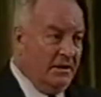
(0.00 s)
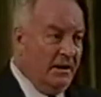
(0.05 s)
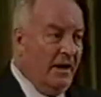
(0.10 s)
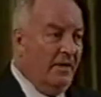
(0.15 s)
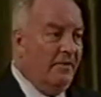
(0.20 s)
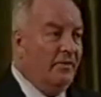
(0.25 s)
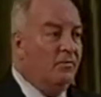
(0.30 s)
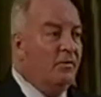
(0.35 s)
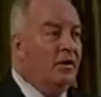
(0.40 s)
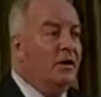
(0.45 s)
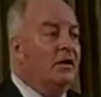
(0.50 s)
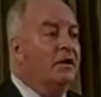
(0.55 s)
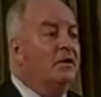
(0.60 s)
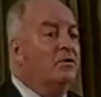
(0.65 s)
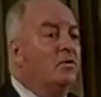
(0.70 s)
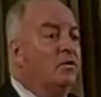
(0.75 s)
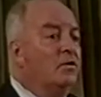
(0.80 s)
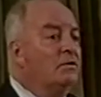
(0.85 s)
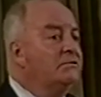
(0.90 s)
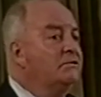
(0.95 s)
And the World
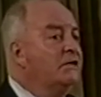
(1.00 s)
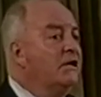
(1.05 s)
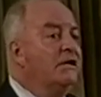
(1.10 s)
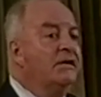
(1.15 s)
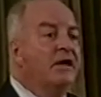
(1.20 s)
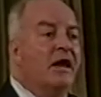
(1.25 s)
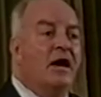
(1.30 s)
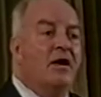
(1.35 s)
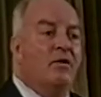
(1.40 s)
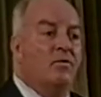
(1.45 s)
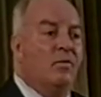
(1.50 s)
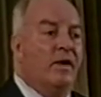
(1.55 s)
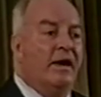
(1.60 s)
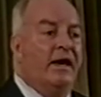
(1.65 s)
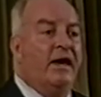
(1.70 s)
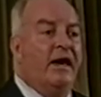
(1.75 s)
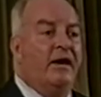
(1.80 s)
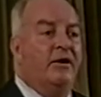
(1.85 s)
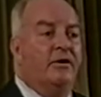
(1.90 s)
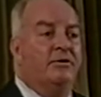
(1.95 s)
Court said, no, we
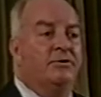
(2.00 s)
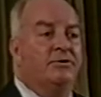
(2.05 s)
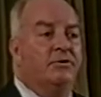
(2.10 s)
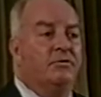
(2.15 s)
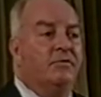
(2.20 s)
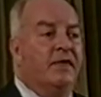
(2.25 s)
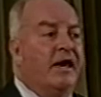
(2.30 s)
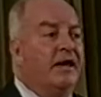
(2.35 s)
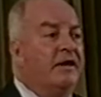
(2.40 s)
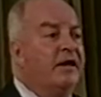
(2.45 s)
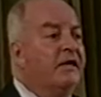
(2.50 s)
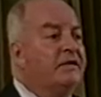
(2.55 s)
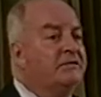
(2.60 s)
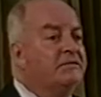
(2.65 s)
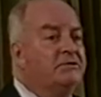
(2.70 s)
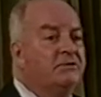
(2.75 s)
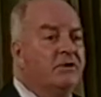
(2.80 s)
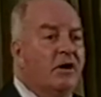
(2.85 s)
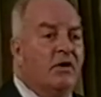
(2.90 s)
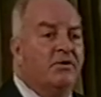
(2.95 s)
cannot do that.
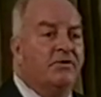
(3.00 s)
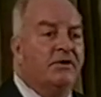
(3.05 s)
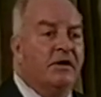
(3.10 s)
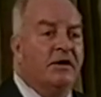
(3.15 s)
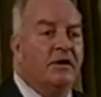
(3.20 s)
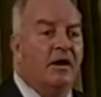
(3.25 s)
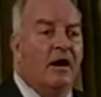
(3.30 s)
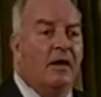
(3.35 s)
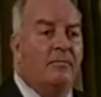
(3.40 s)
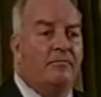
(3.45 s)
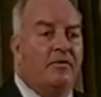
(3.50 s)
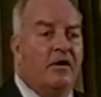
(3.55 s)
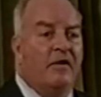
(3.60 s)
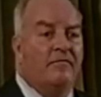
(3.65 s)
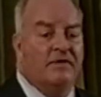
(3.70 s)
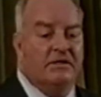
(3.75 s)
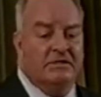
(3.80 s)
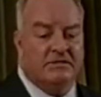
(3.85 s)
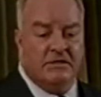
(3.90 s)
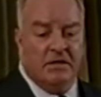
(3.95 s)
It's not in our
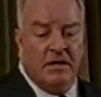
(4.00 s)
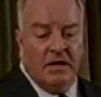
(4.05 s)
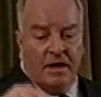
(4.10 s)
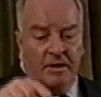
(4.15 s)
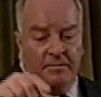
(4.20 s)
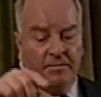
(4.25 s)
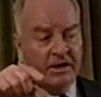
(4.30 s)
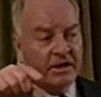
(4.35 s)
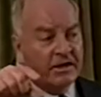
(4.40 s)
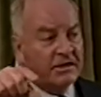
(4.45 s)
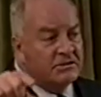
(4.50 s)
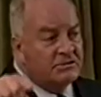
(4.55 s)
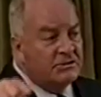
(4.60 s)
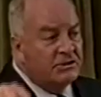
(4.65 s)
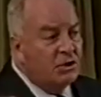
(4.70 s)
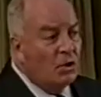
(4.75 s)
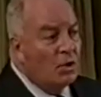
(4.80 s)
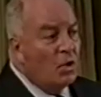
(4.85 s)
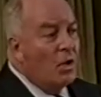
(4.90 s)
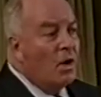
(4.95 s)
province, because
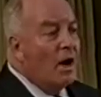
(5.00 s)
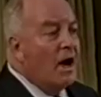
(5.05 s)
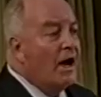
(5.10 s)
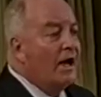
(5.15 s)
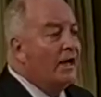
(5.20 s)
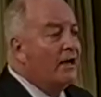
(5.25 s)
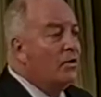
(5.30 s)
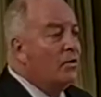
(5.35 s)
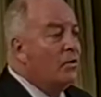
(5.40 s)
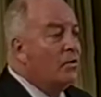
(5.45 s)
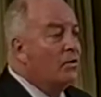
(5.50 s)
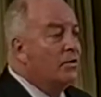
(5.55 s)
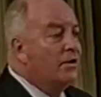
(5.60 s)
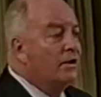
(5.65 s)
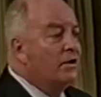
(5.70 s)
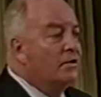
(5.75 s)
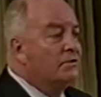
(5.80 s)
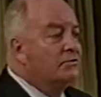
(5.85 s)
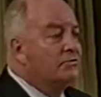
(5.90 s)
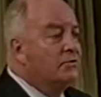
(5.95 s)
your High Court
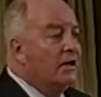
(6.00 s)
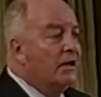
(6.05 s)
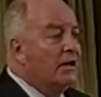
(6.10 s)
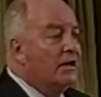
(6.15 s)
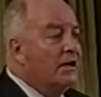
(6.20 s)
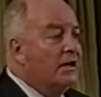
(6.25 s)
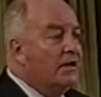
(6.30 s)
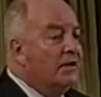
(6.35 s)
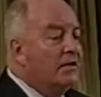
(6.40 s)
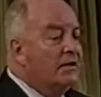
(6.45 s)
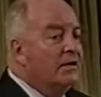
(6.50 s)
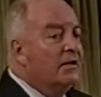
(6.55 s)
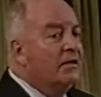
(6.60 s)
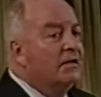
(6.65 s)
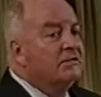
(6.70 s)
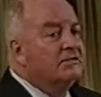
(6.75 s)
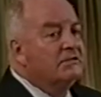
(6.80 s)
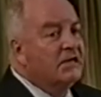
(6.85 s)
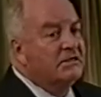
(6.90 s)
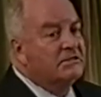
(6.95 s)
in Australia
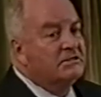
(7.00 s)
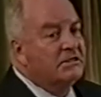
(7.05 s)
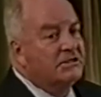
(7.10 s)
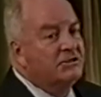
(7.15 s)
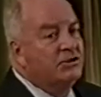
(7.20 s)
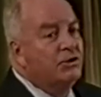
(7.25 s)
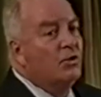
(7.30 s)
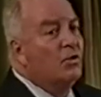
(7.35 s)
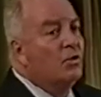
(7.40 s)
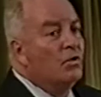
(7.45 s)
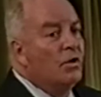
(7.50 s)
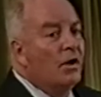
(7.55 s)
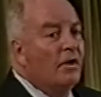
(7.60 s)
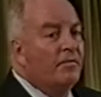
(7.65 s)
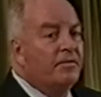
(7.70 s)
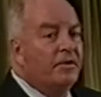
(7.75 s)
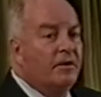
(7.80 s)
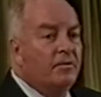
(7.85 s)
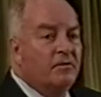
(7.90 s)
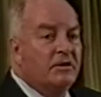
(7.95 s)
says that you're
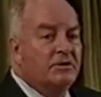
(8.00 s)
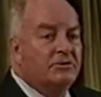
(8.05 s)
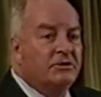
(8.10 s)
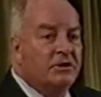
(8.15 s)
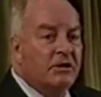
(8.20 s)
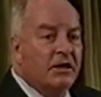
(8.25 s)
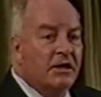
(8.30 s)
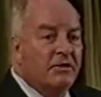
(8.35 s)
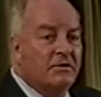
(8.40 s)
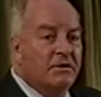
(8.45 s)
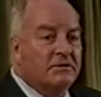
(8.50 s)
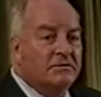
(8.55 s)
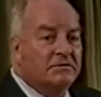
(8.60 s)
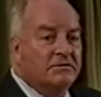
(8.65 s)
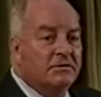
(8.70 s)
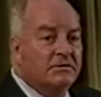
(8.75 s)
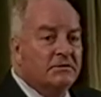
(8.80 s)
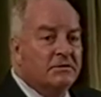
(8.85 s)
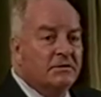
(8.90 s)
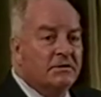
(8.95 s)
not the original
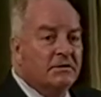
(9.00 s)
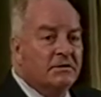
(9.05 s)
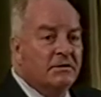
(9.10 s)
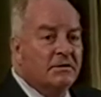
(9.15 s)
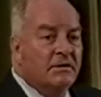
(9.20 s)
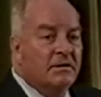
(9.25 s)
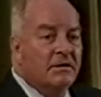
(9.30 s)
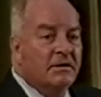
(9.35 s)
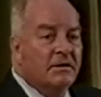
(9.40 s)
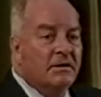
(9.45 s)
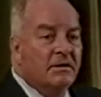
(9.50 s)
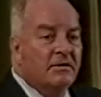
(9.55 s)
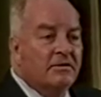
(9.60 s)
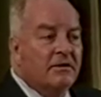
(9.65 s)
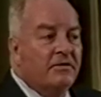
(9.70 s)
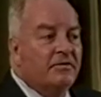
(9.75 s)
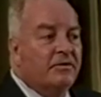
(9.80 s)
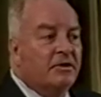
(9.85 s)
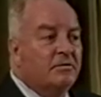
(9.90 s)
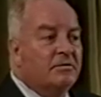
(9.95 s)
owners,
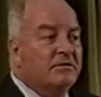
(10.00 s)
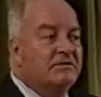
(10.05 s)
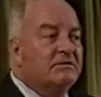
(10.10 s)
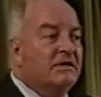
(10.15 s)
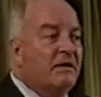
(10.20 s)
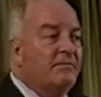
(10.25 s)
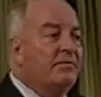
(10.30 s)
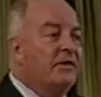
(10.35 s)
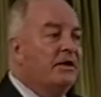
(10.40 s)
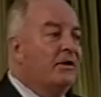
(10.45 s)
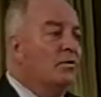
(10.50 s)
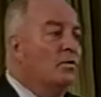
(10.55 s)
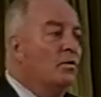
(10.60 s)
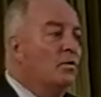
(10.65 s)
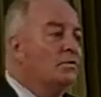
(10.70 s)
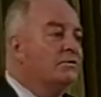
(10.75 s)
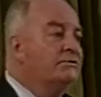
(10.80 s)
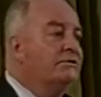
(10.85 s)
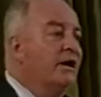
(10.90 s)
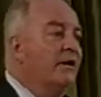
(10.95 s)
that there was something
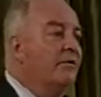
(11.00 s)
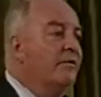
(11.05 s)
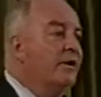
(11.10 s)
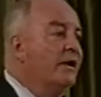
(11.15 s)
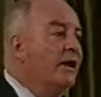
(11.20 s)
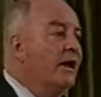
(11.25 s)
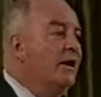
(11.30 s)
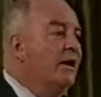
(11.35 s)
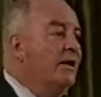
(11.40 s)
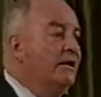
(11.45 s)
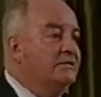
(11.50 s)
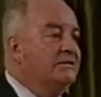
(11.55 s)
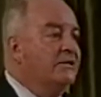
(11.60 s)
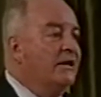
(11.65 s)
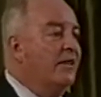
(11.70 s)
called terra nullius.